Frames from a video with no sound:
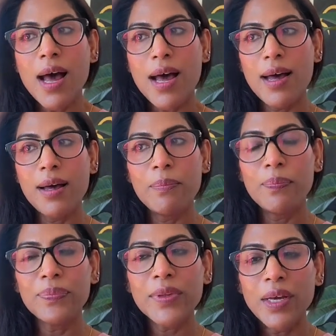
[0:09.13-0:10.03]

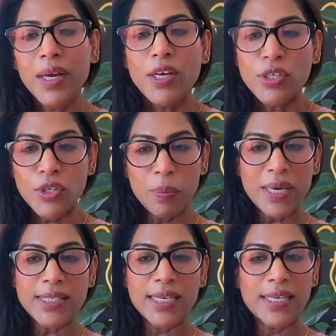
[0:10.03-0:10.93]
So
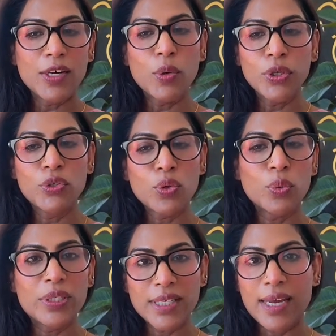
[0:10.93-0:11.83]
basically going through
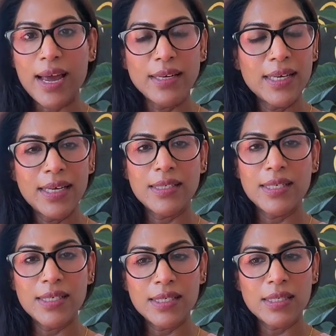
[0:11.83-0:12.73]
it again, it
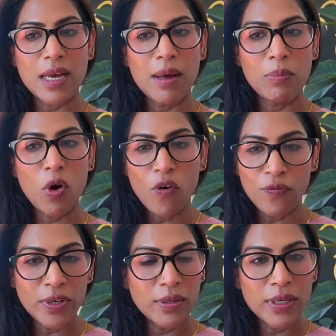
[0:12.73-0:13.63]
is
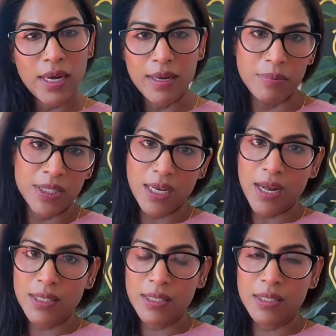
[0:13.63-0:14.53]
often
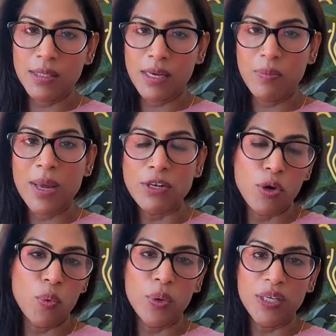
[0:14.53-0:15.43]
starts when
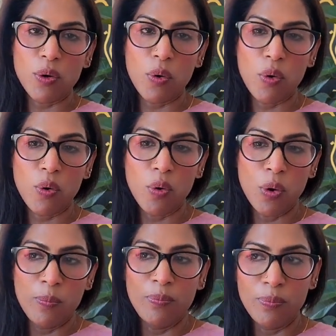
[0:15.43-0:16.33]
your
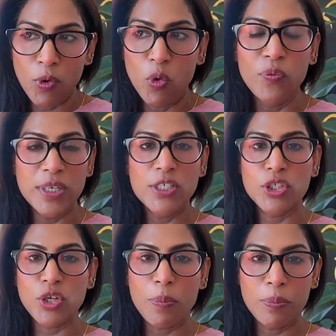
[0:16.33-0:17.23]
ovaries
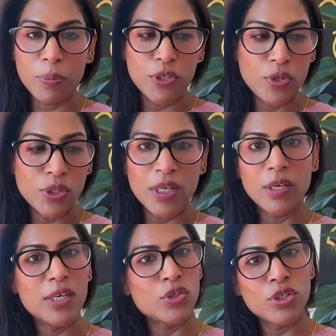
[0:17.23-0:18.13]
stop producing
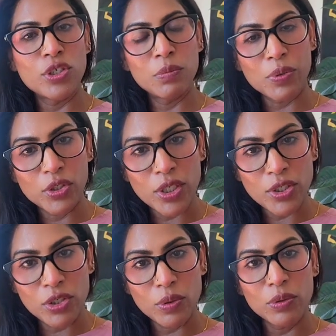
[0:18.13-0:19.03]
estrogen,
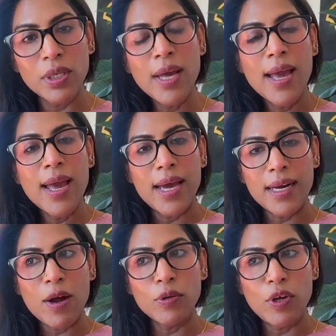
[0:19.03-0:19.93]
progesterone
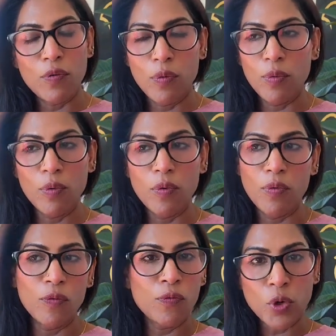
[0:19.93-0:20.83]
around your
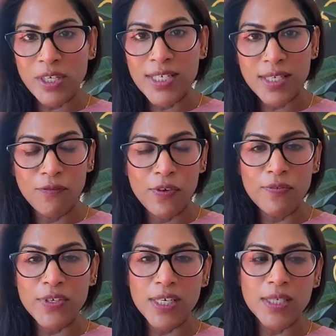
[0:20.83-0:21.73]
40s and
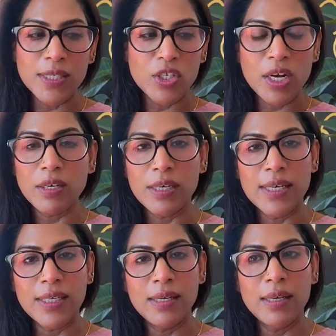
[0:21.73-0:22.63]
50s,
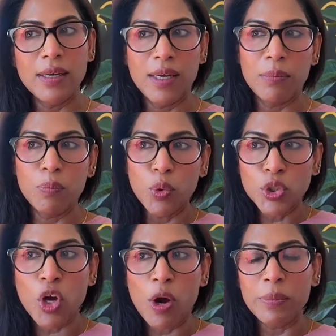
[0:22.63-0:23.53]
generally most
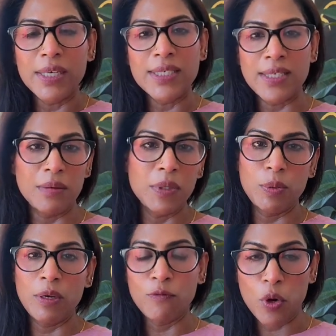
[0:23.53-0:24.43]
commonly seen
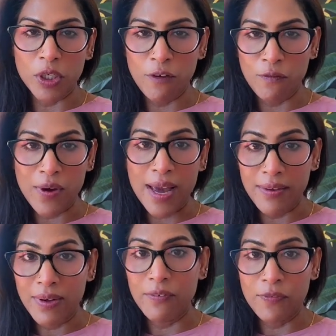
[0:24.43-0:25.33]
between 45
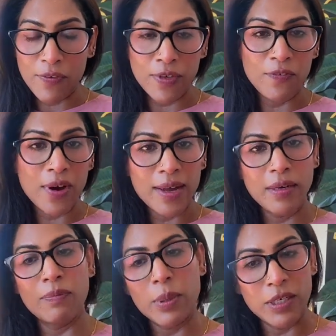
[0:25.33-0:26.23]
and 55,
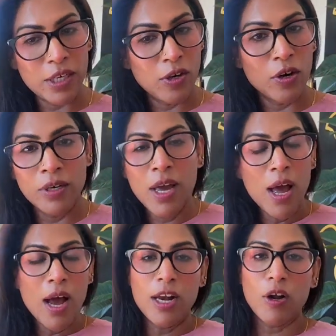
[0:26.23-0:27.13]
depending on
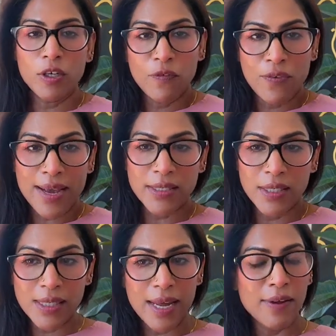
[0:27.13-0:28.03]
a lot of factors
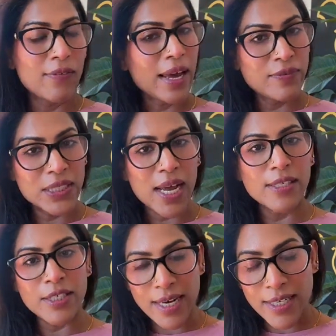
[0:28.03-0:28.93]
like lifestyle,
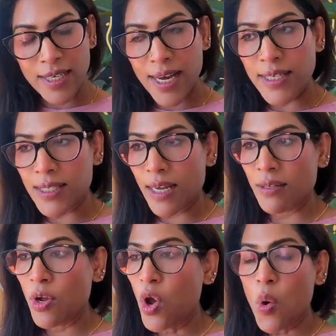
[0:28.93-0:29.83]
genetics, and
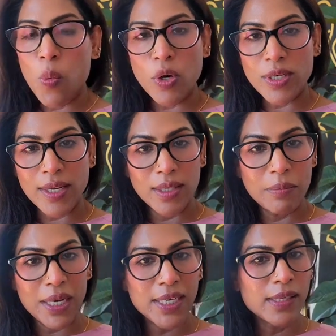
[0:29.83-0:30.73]
what other
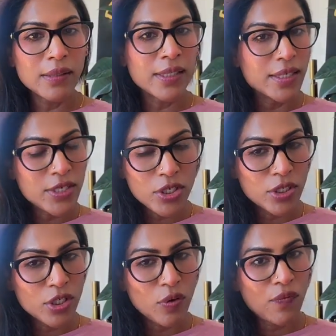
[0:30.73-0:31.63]
medical
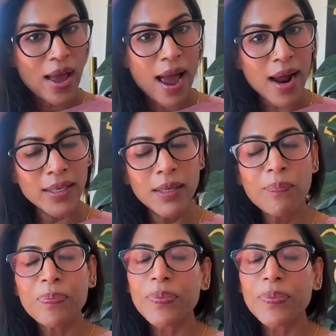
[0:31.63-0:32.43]
conditions you've had.